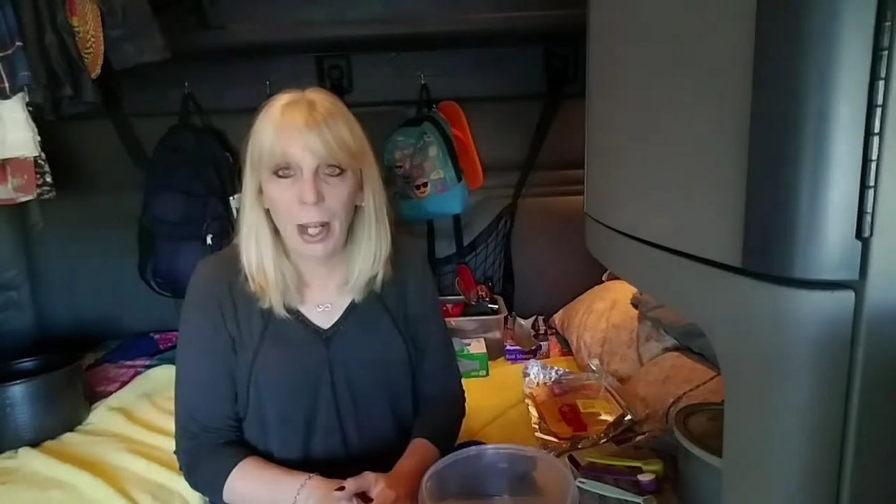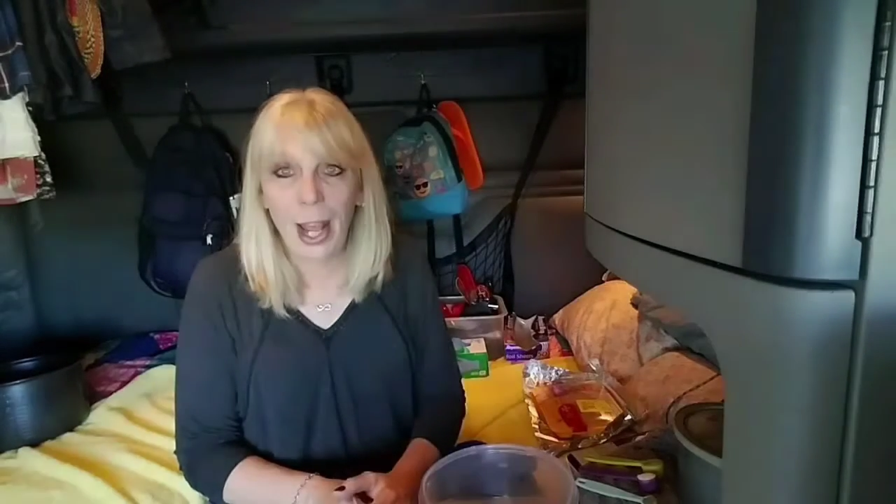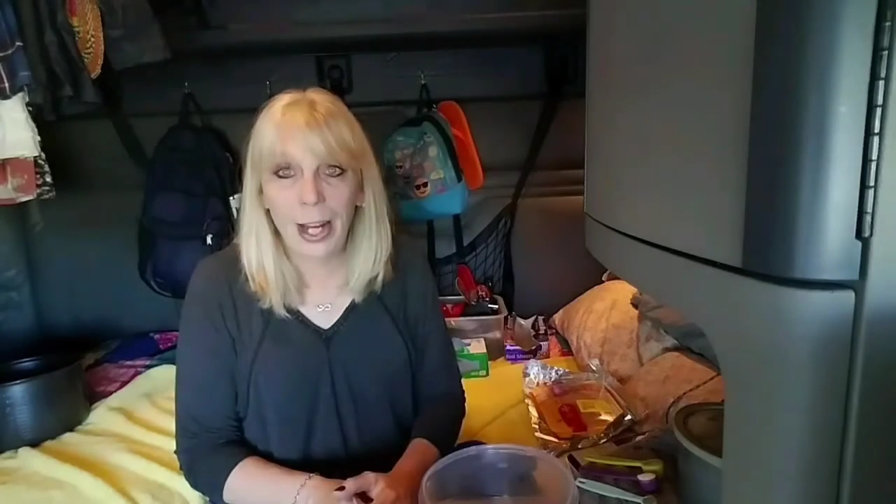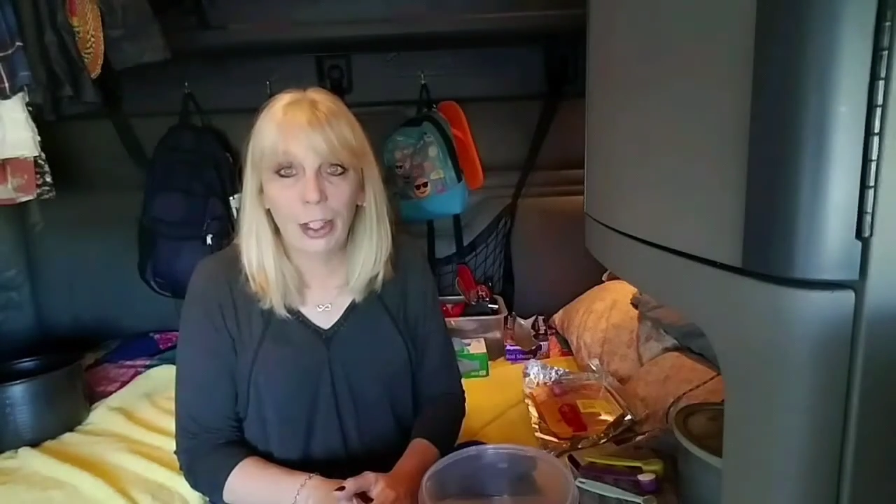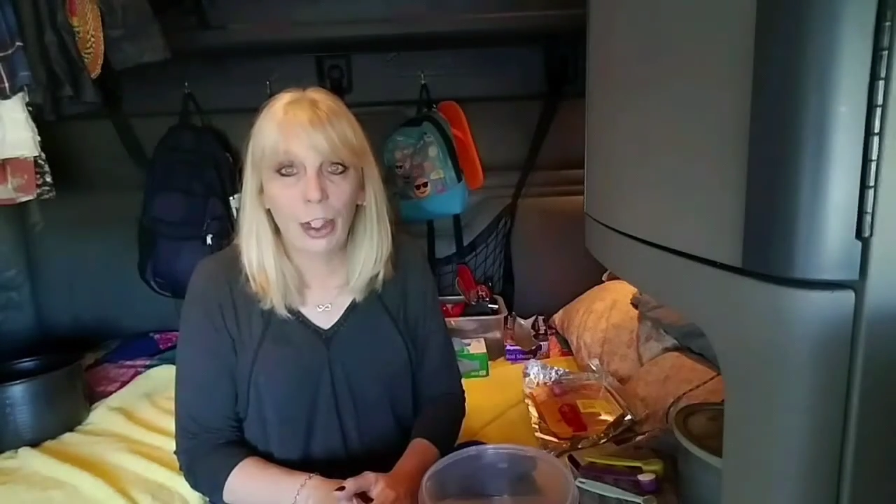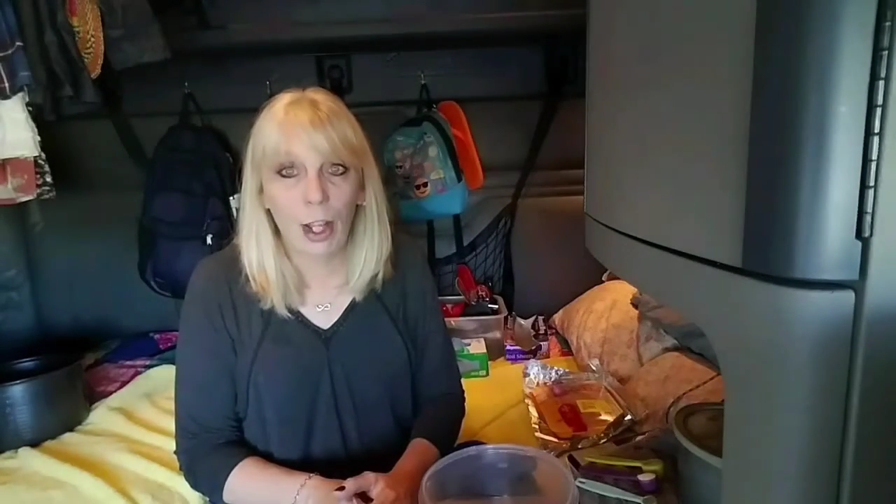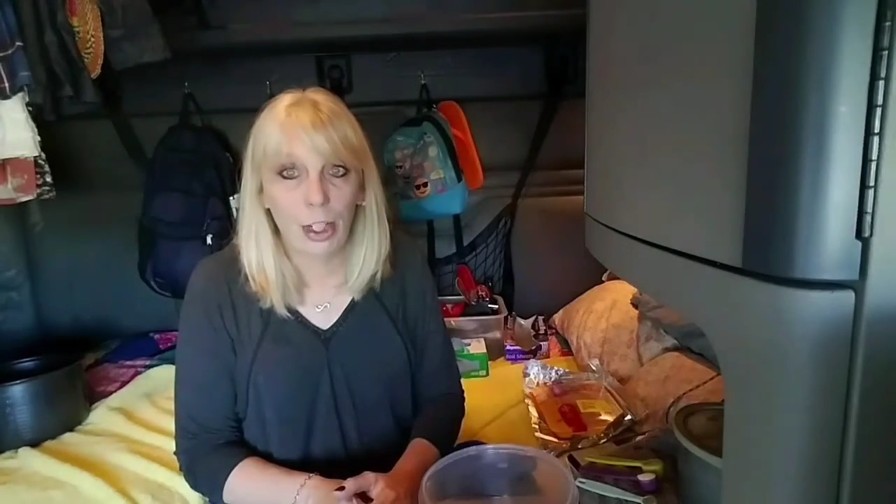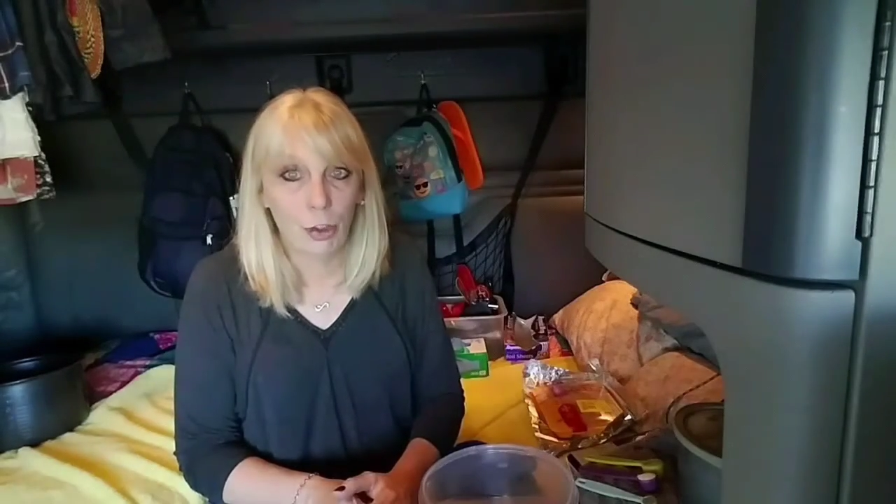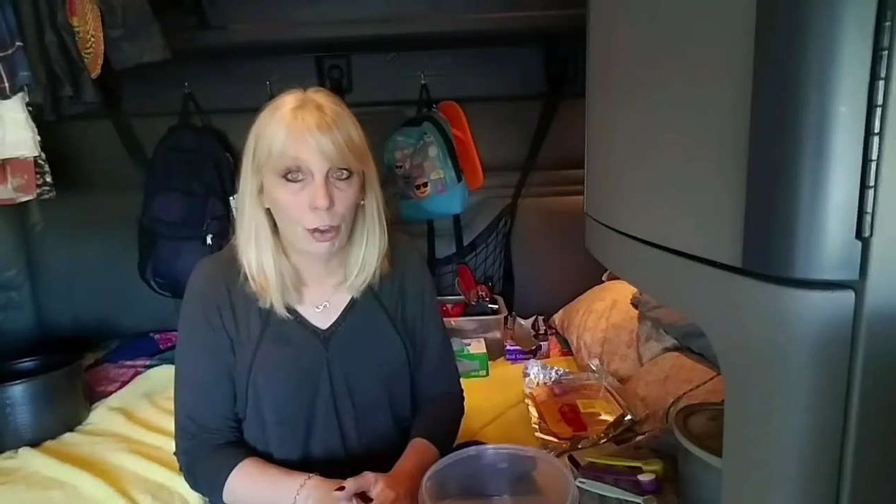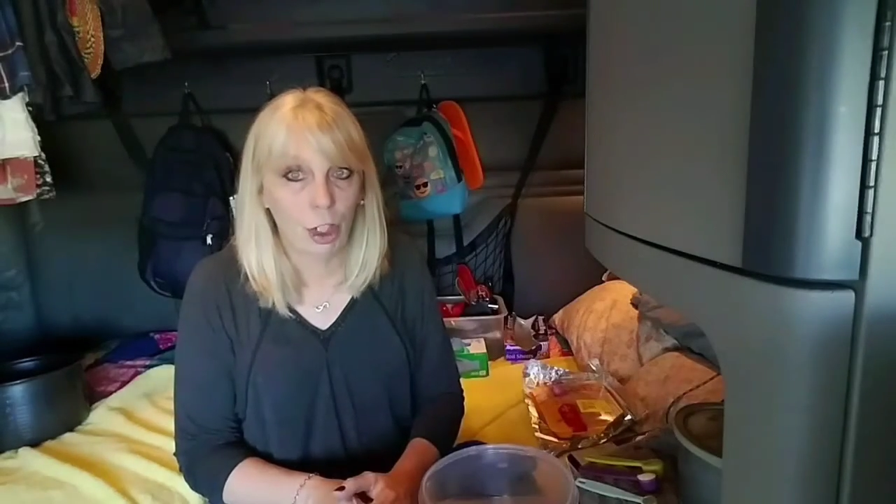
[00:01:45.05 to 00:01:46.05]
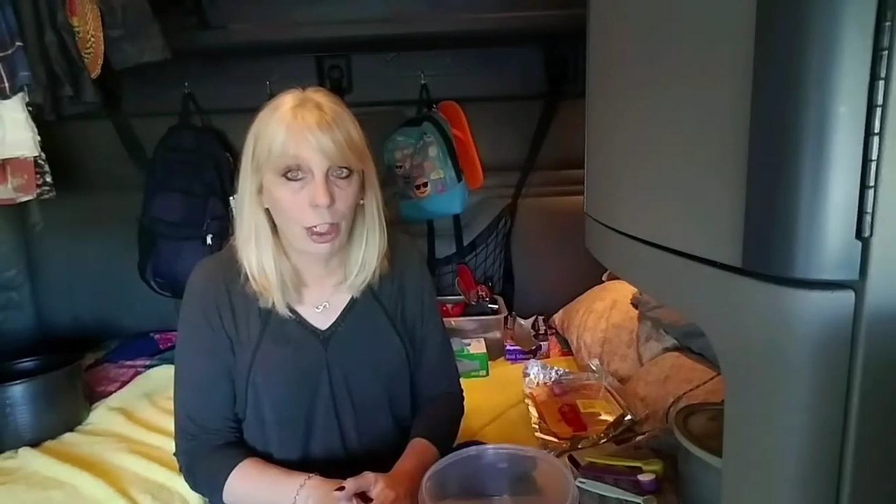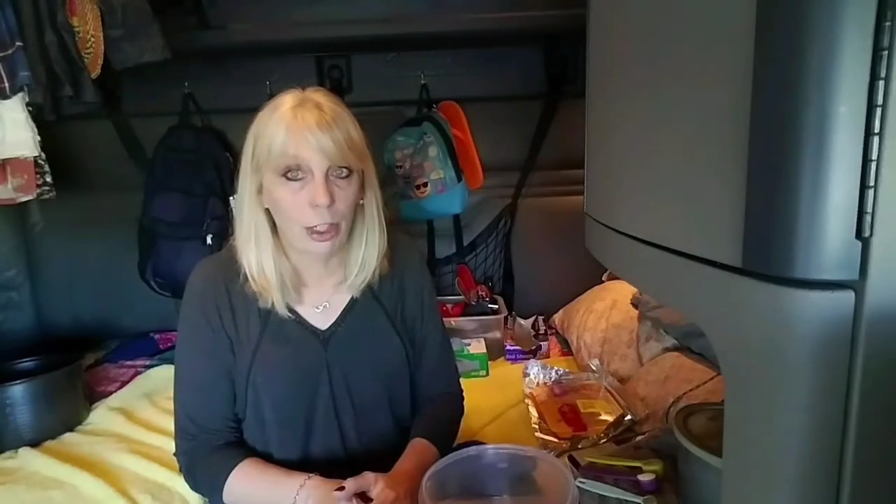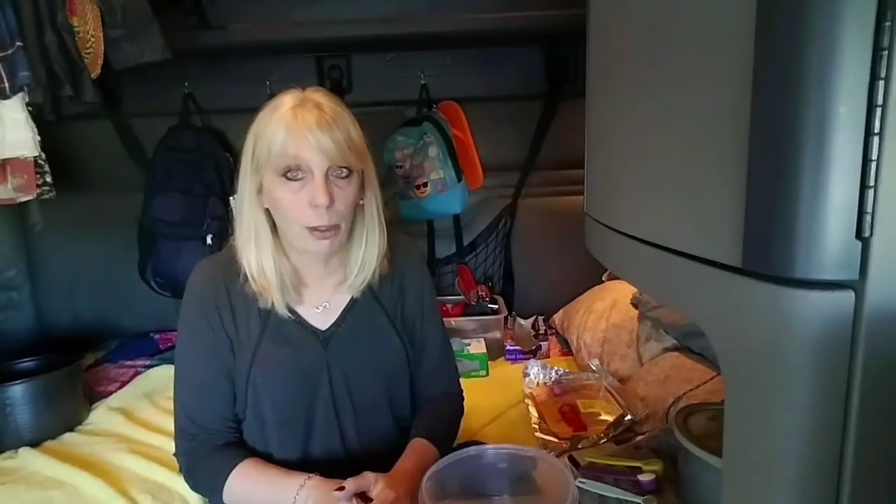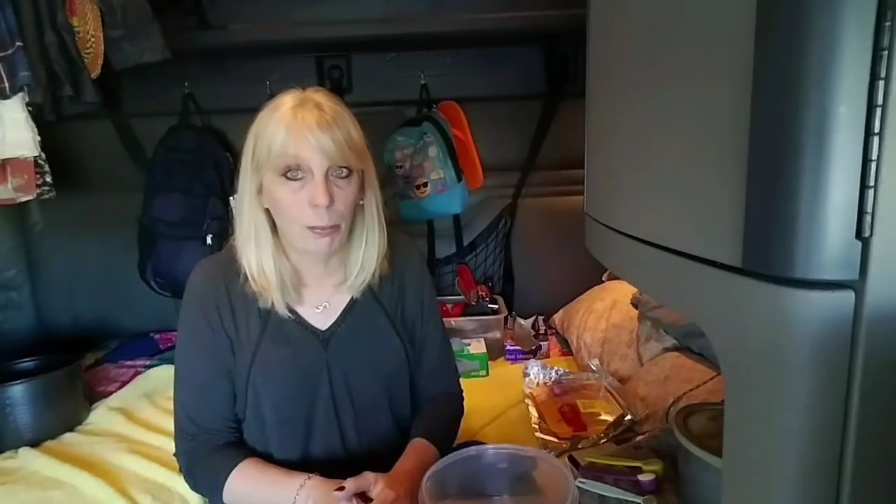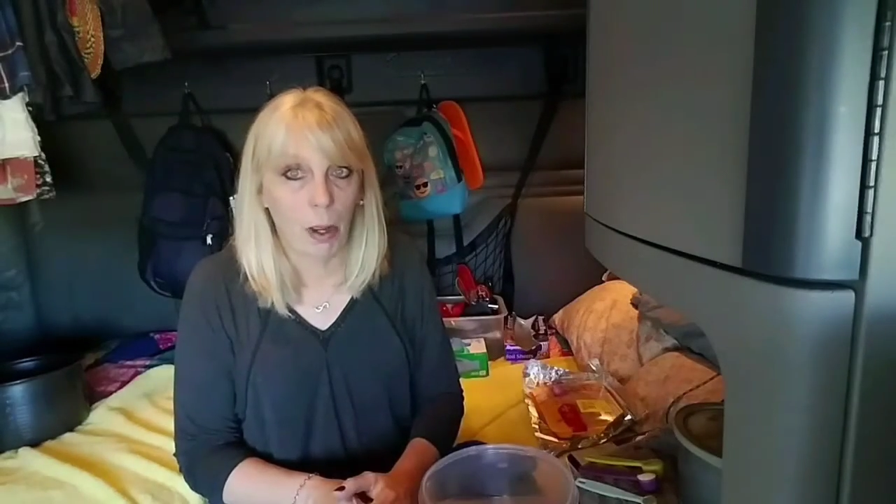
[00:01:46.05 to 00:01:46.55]
I'm going to add a little extra
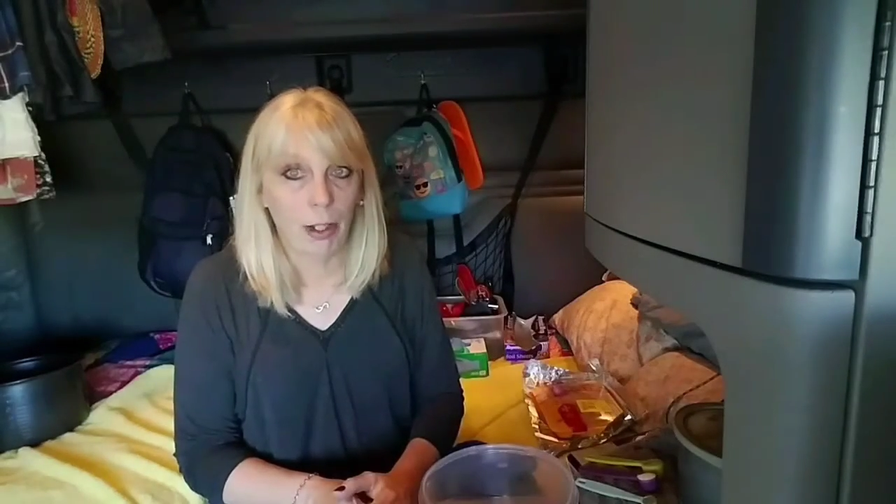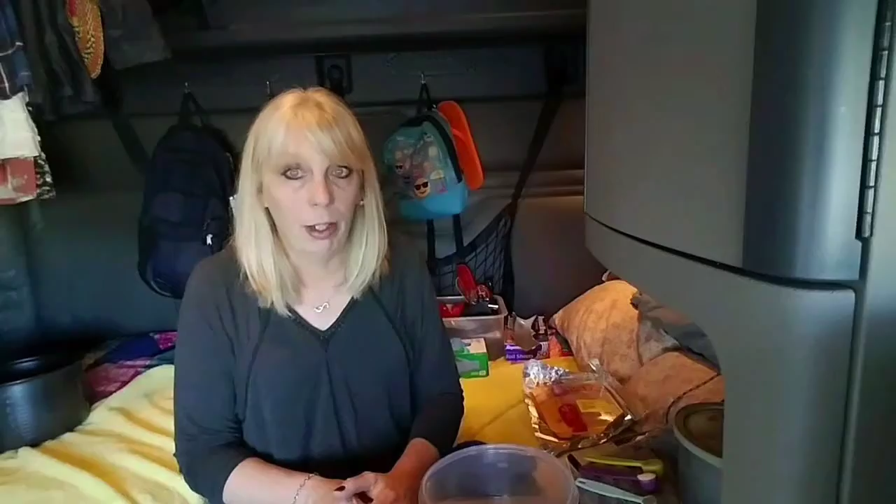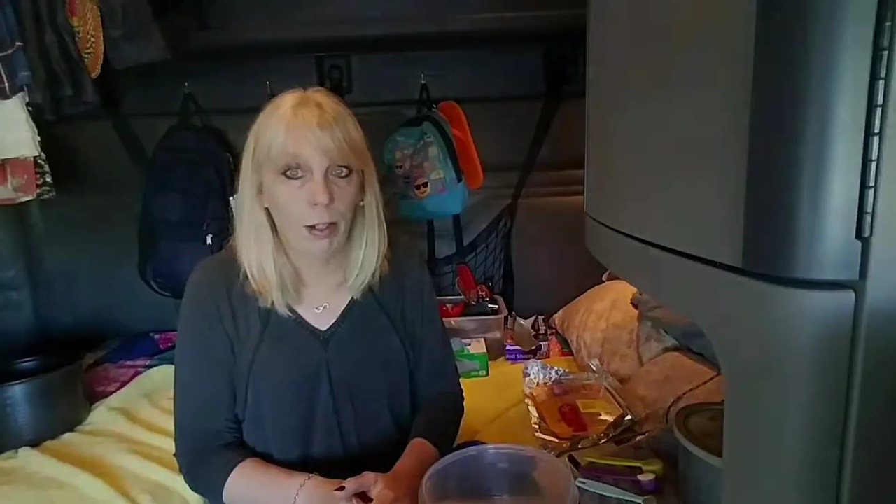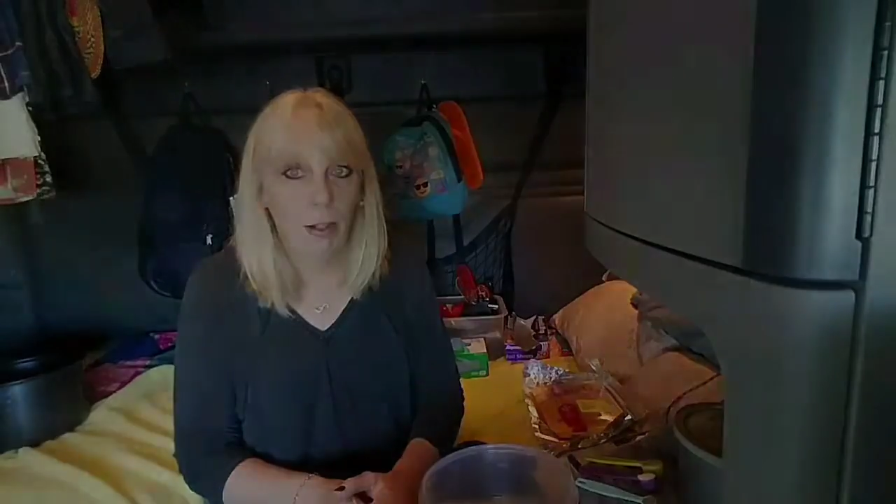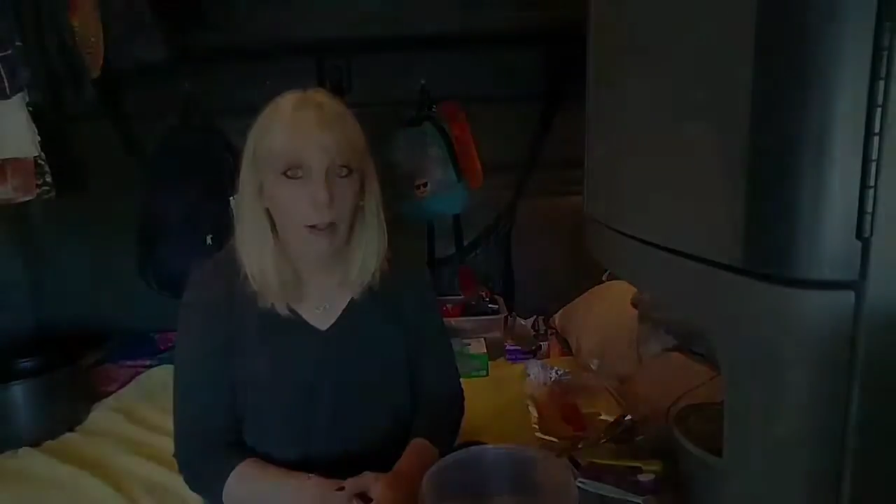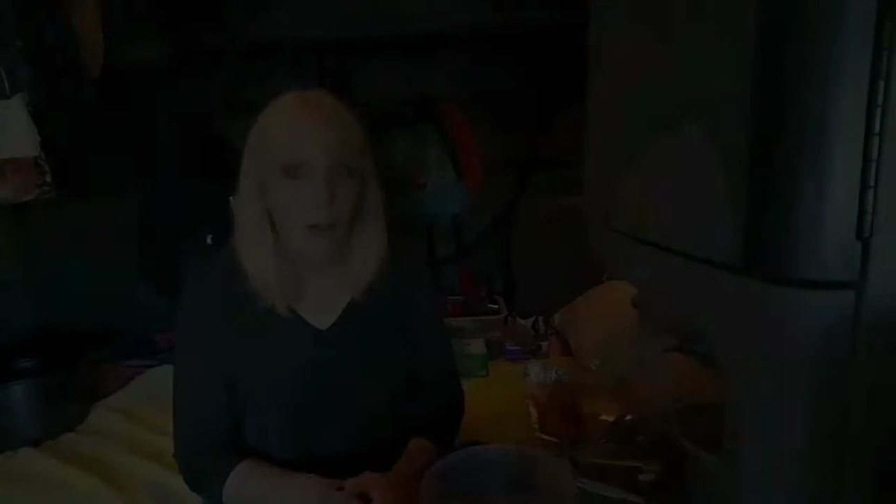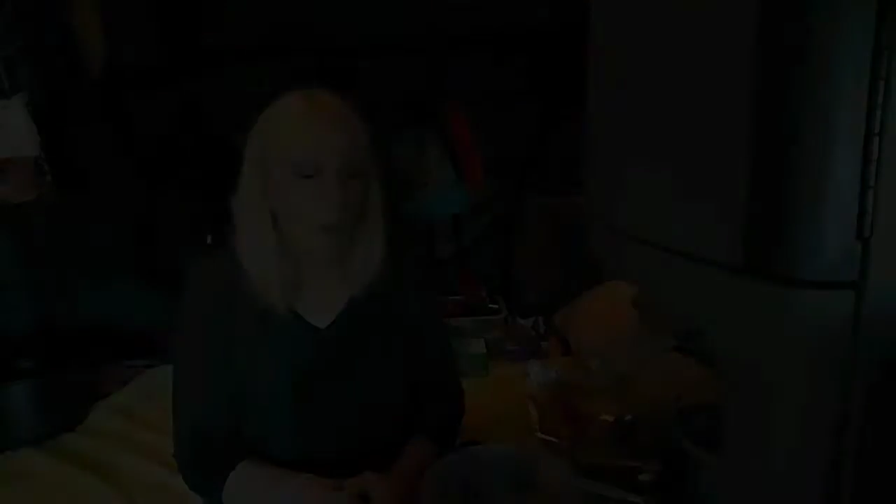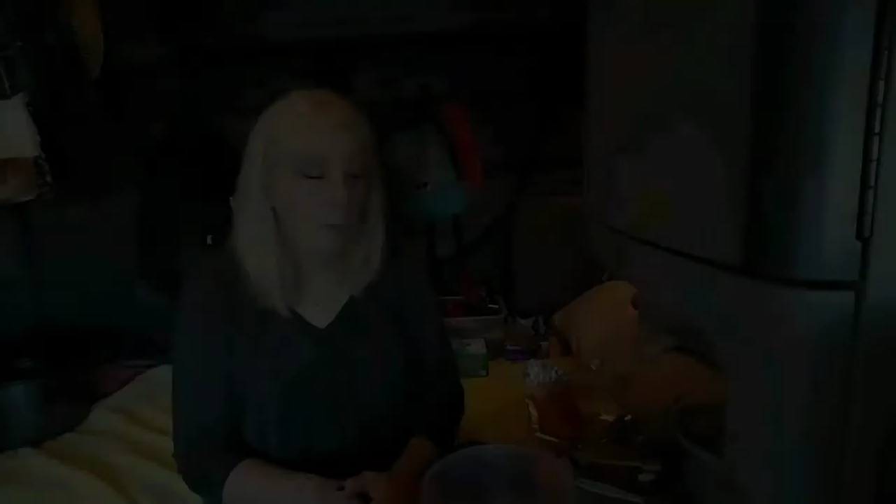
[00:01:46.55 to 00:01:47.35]
chicken to mine